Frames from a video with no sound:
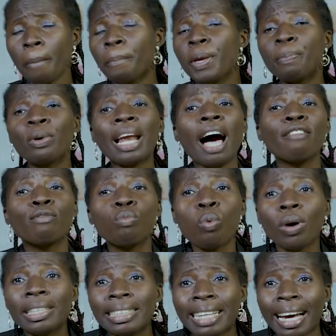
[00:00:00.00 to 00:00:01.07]
People have
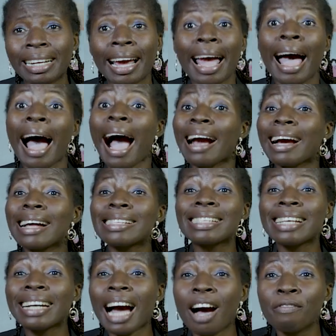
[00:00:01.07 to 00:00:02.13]
wondered, how can
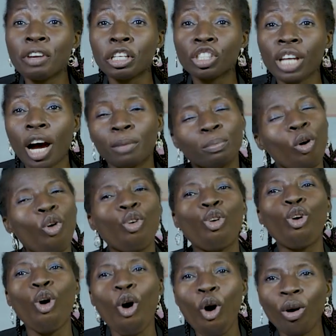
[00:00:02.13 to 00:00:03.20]
Sarah have a child?
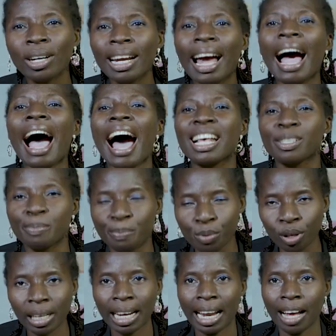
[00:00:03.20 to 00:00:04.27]
But God has
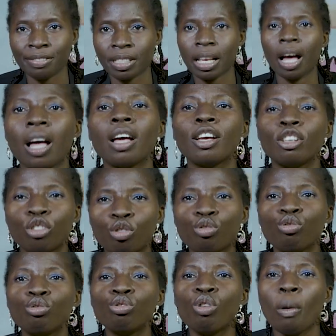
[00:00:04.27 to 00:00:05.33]
brought laughter
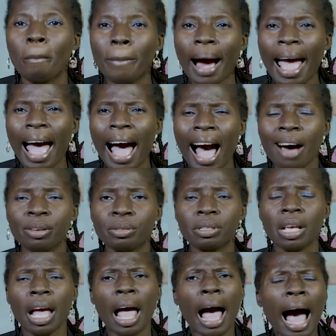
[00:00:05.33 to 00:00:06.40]
to my house.
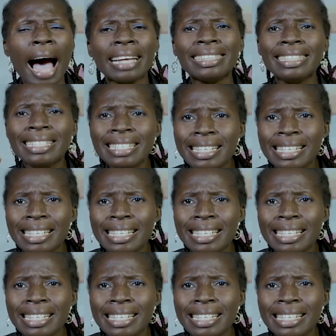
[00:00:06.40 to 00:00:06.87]
And